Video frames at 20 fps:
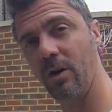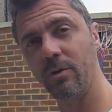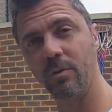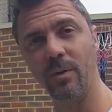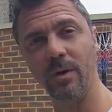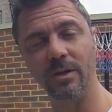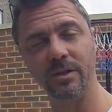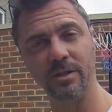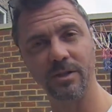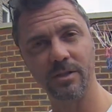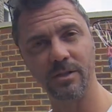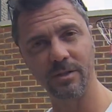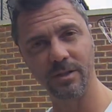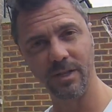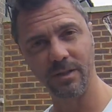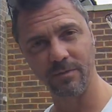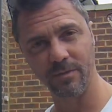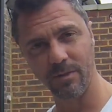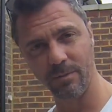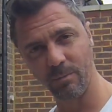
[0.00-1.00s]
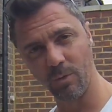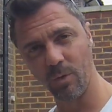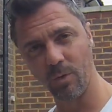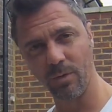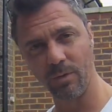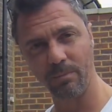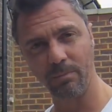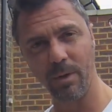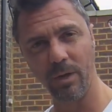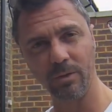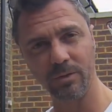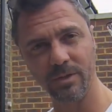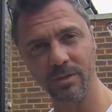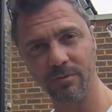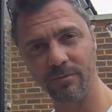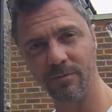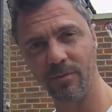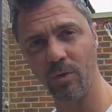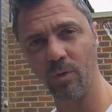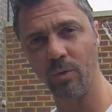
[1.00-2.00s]
one, just to give you more malt
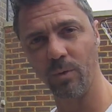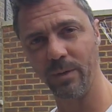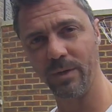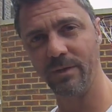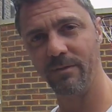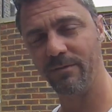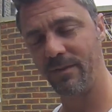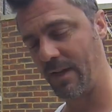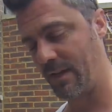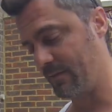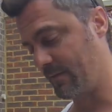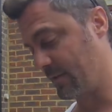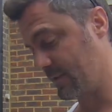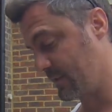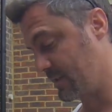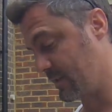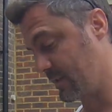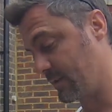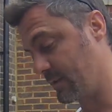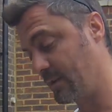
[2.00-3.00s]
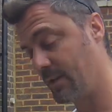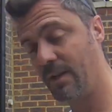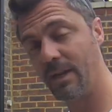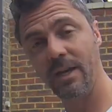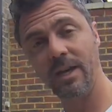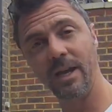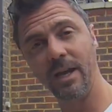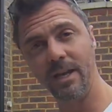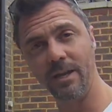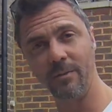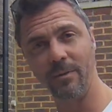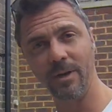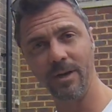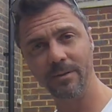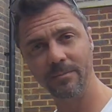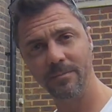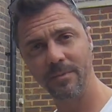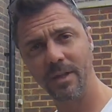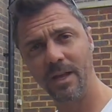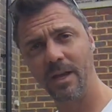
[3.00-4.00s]
forward flavor. So anyway,
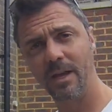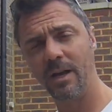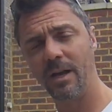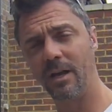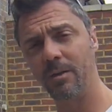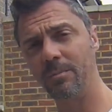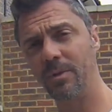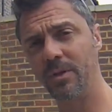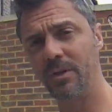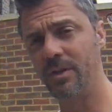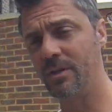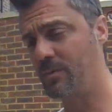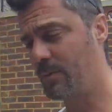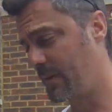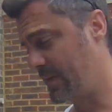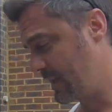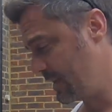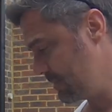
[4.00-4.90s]
I'll put this one up,